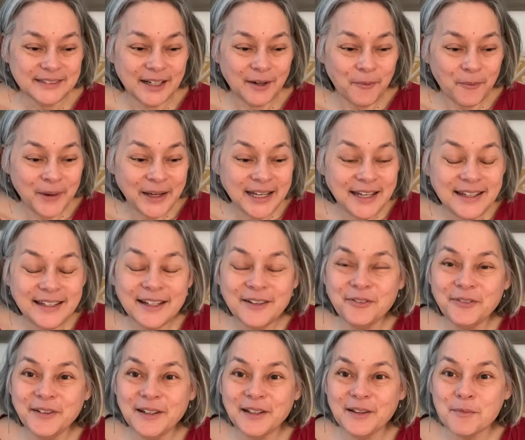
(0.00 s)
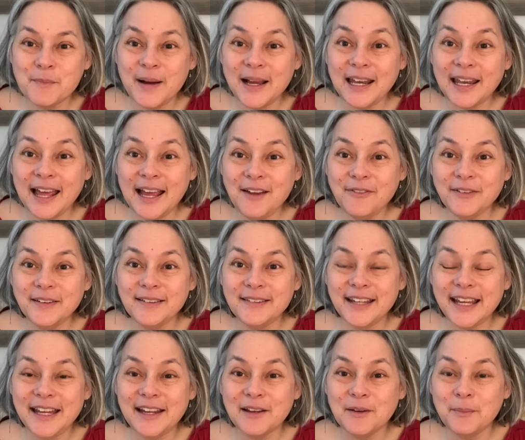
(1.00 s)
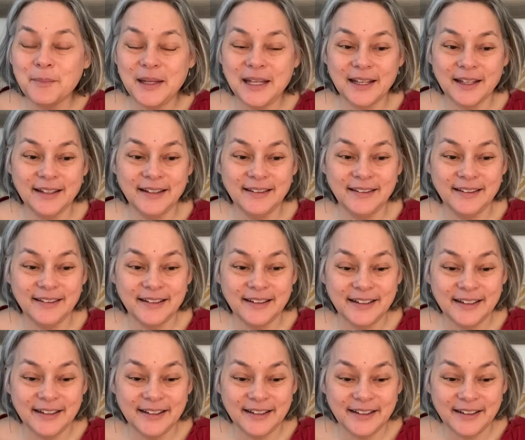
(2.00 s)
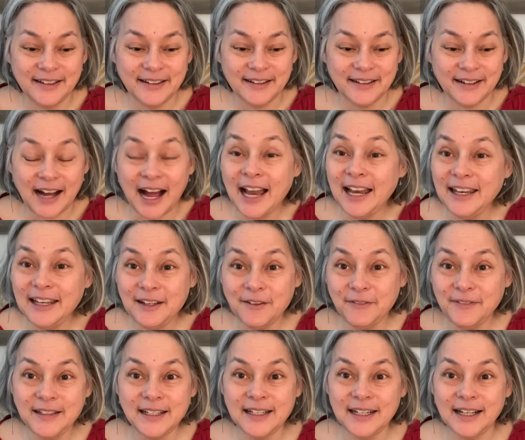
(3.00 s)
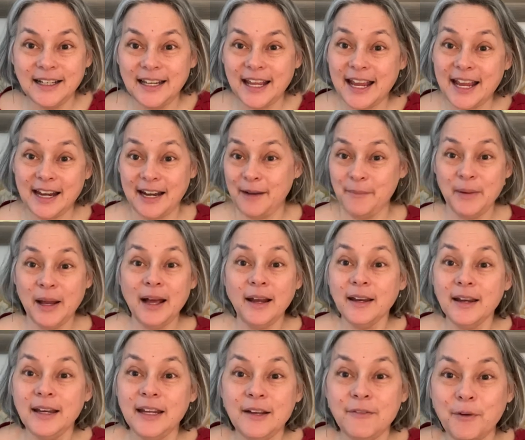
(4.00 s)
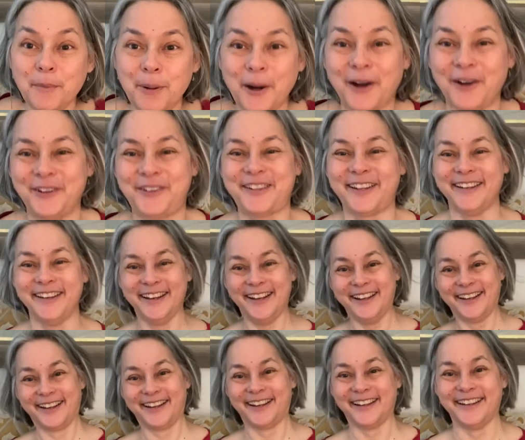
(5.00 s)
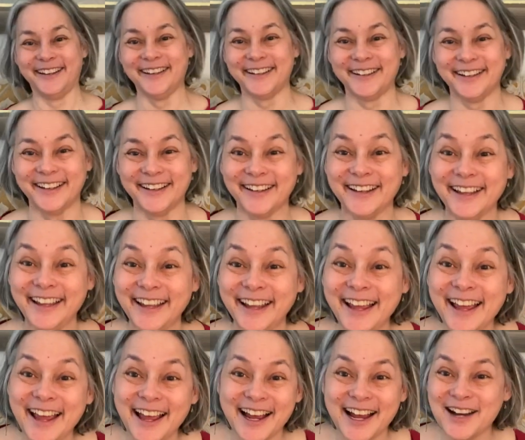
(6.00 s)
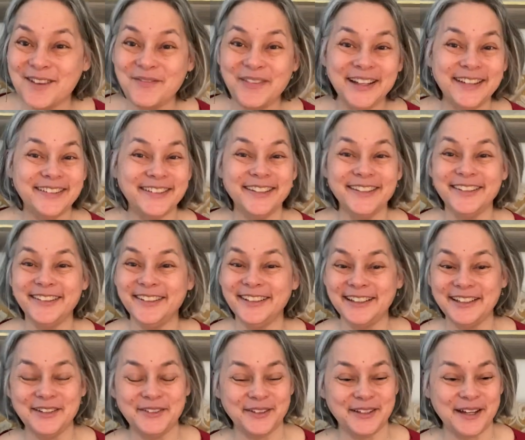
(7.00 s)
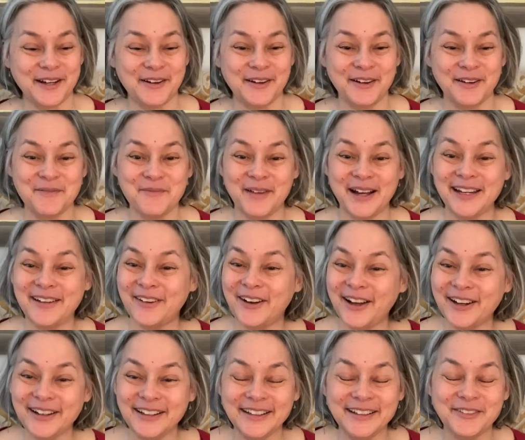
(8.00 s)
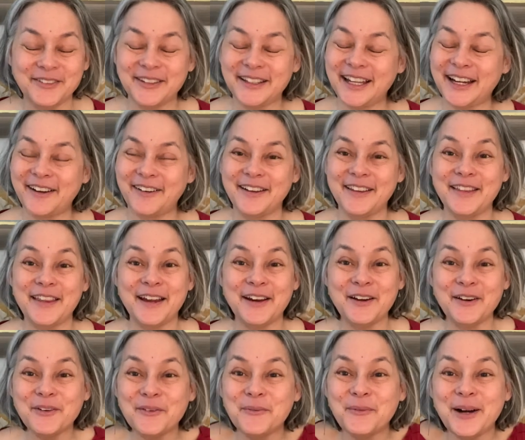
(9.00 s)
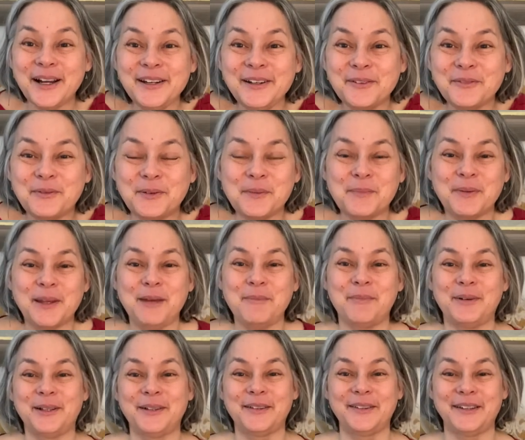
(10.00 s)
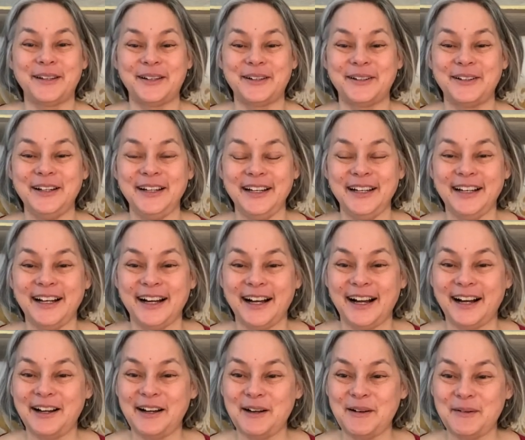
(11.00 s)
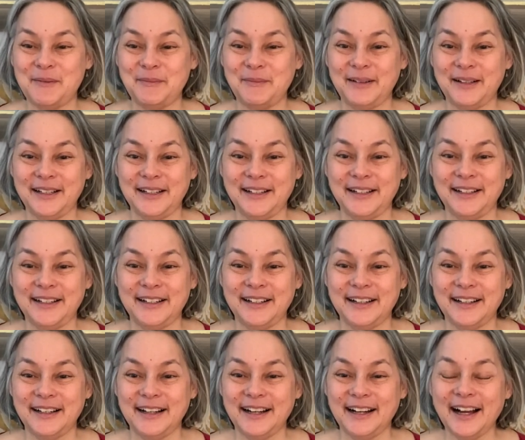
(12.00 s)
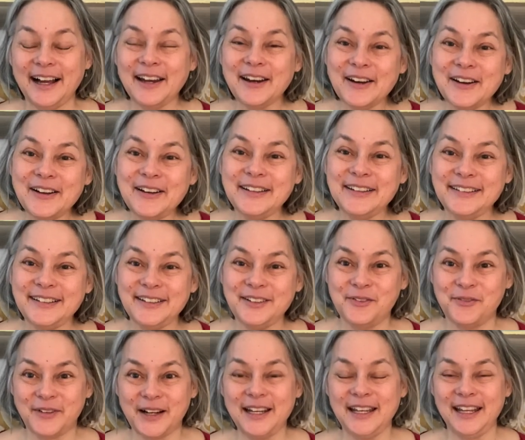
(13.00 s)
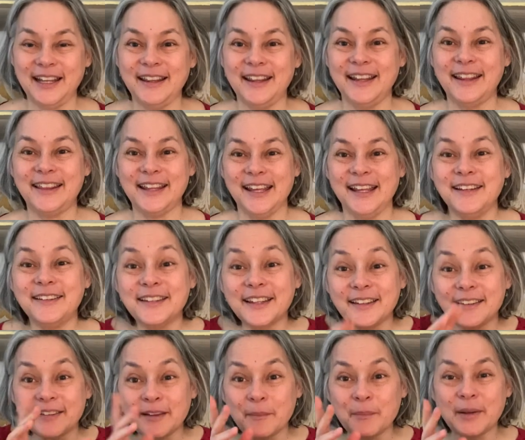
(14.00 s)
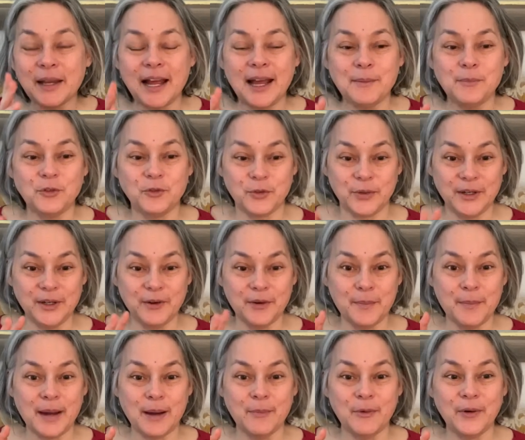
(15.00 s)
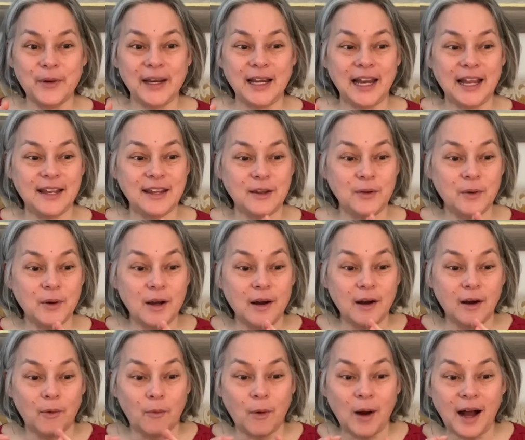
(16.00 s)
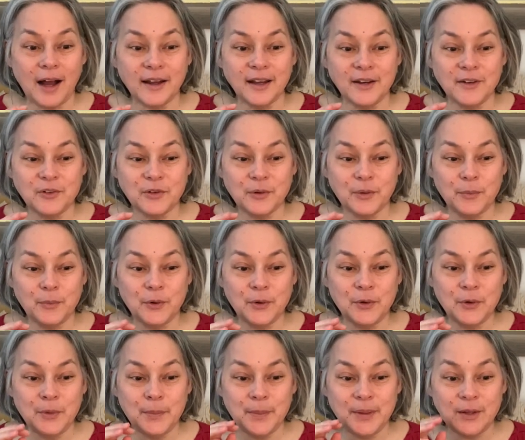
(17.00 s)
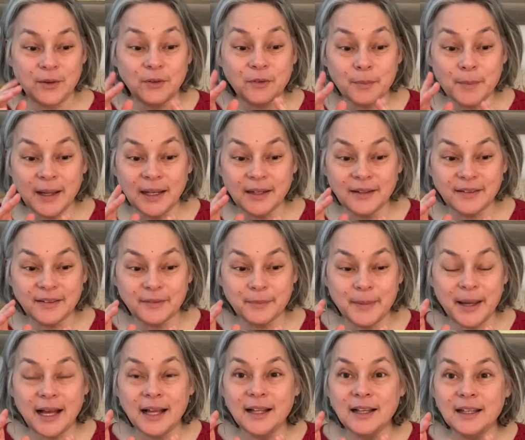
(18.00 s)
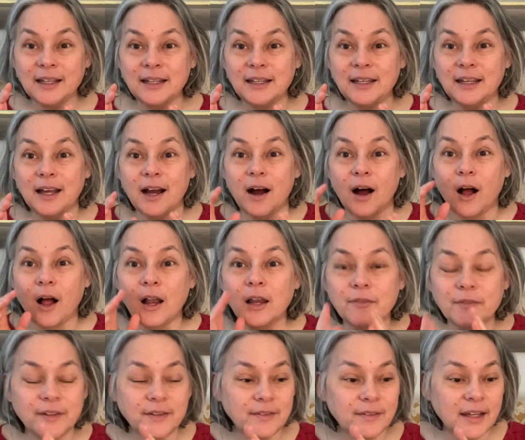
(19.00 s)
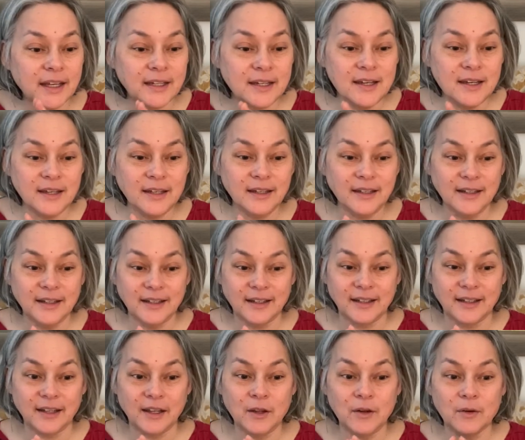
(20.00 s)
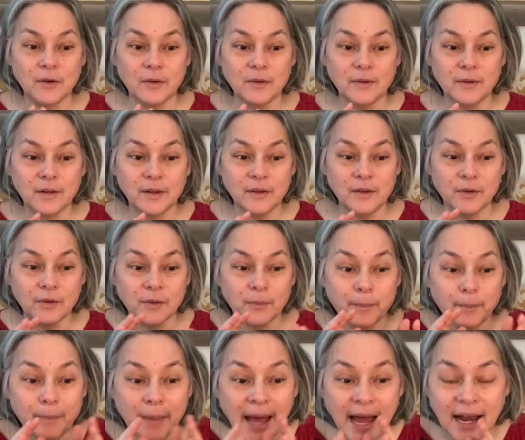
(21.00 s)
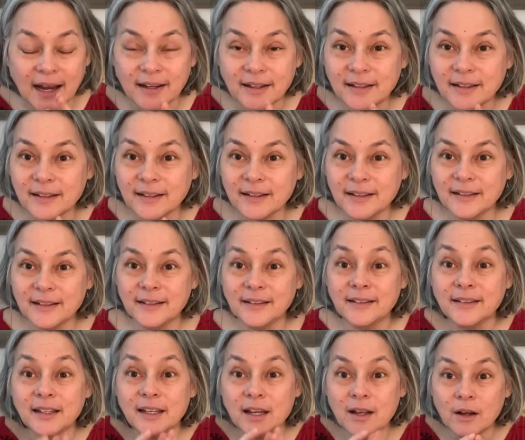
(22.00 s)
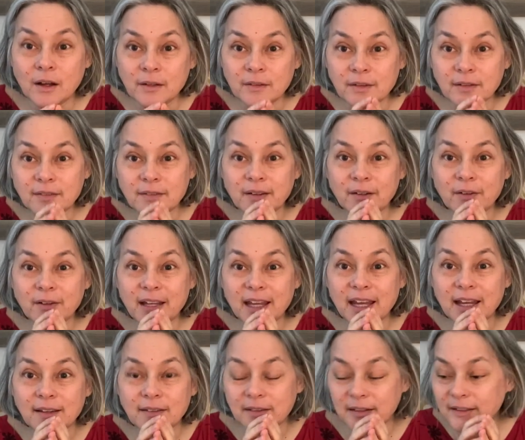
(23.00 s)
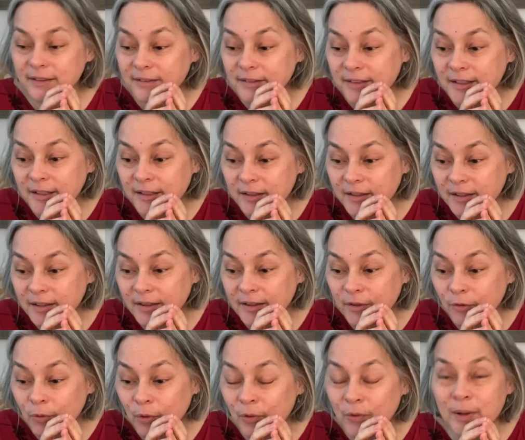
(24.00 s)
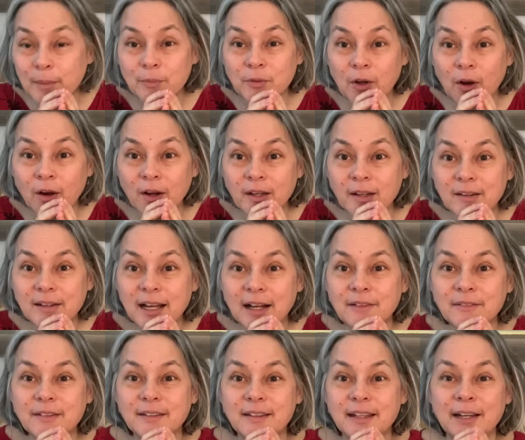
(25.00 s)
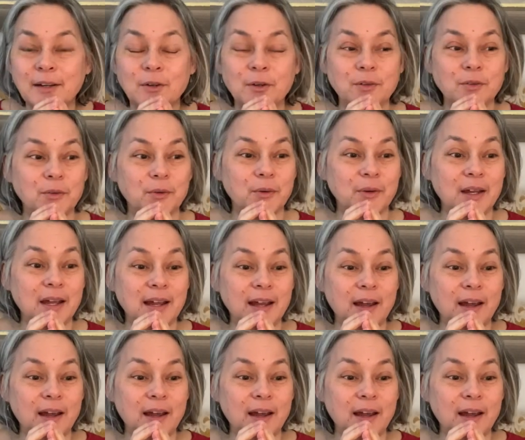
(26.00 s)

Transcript: what a difference my life has taken, because I lived in LA and I'm not an evil person. And my sister lives there and my daughter lives there and they're wonderful people. So I don't know, it's just funny the things that sometimes trigger memory. Like you walk into a room and you smell a smell and all of a sudden, you know, you're back to sitting on the staircase listening to the grown-ups argue downstairs, or